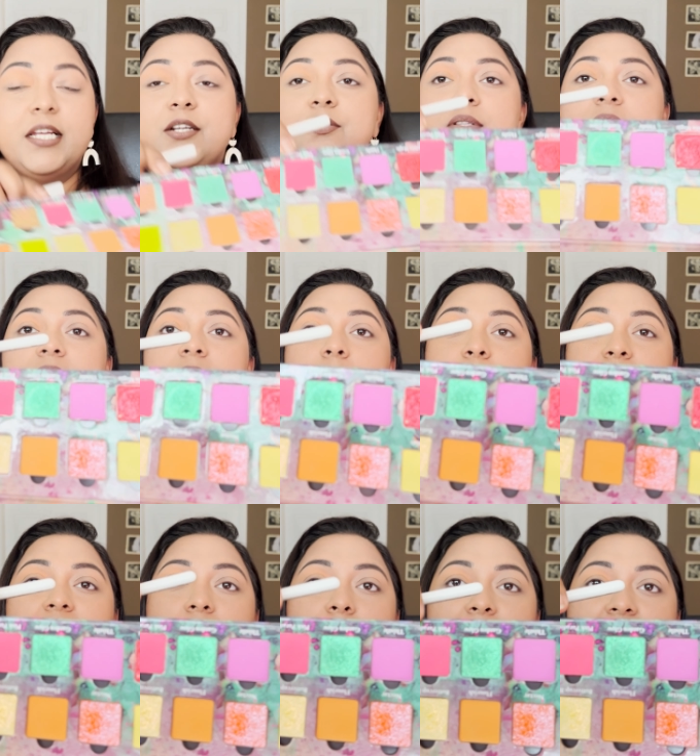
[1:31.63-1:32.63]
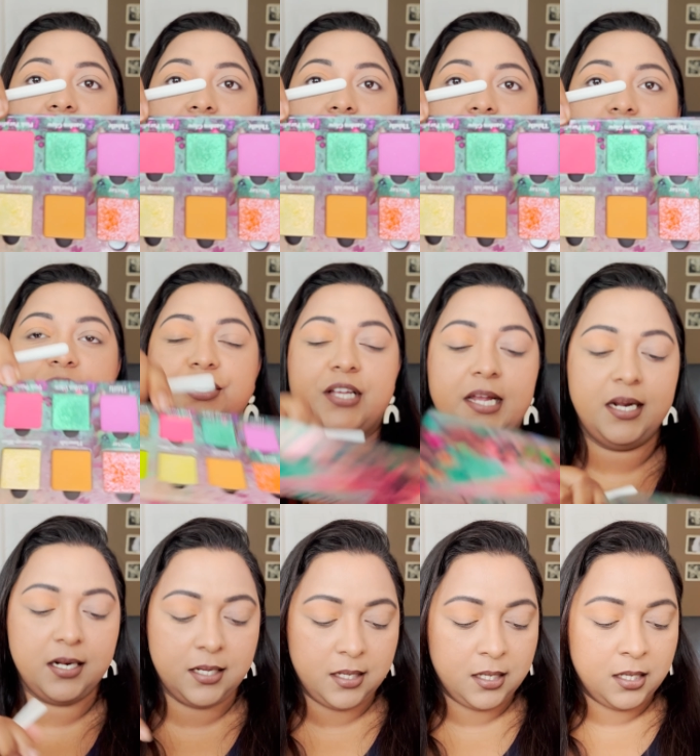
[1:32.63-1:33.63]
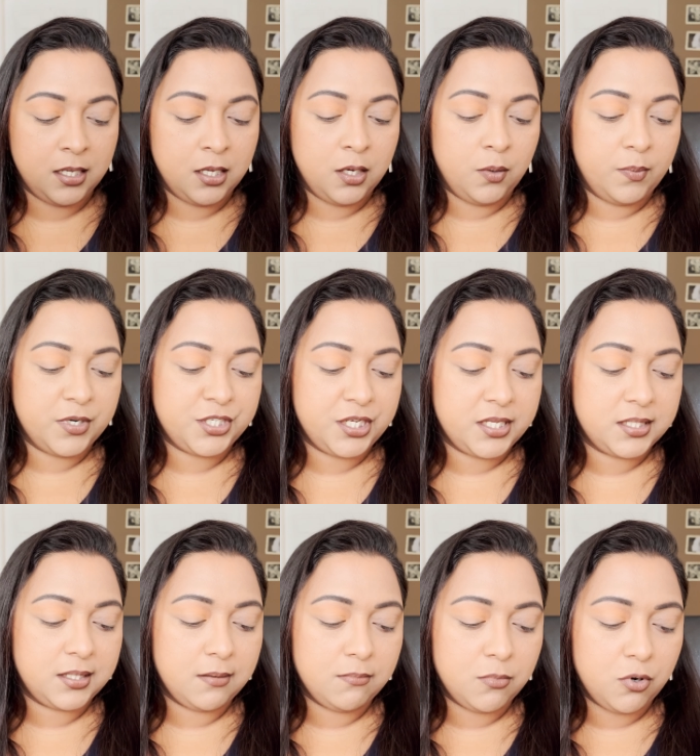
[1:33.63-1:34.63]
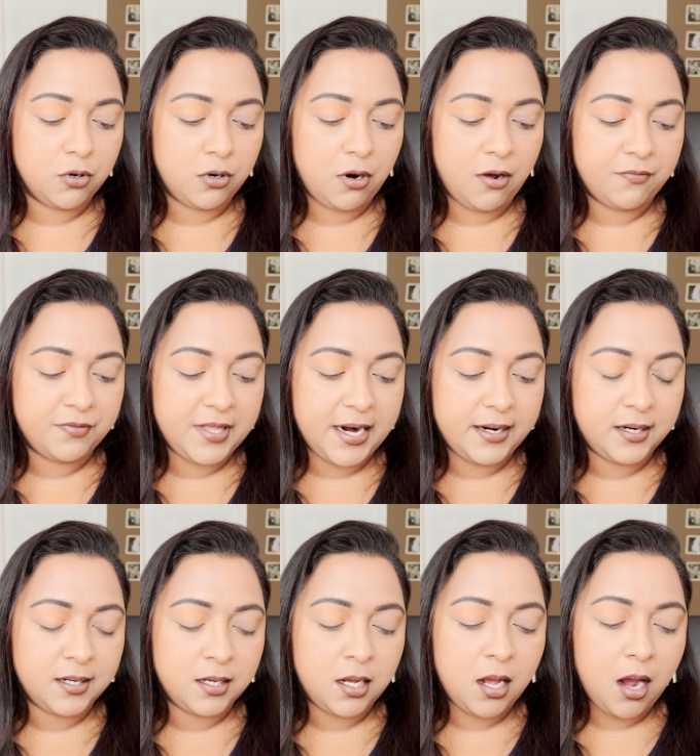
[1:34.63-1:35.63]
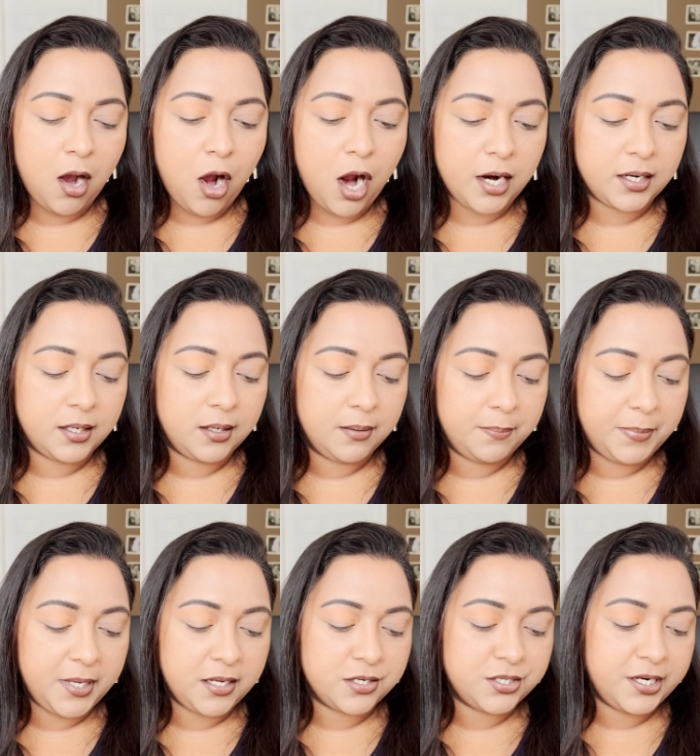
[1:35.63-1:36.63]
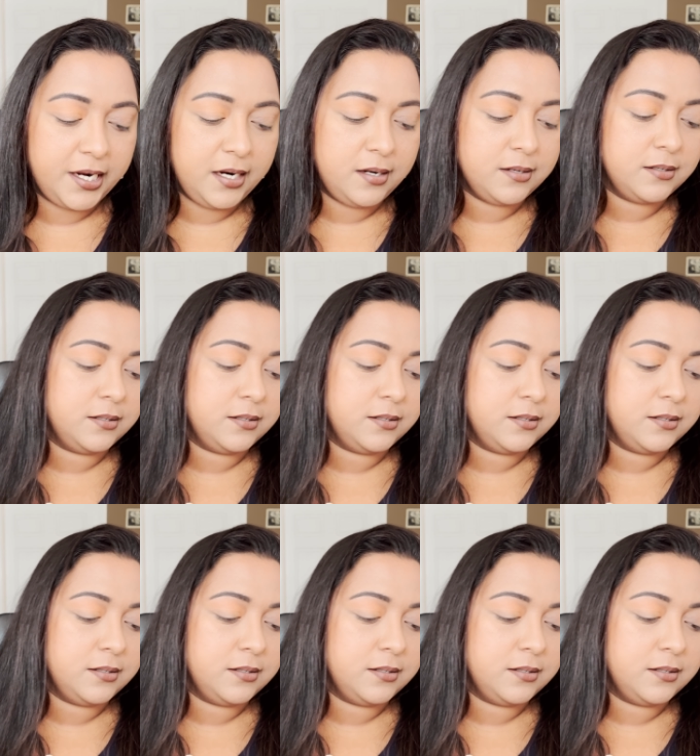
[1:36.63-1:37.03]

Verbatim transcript: into this pink paradise shade which is more of that hot pink shade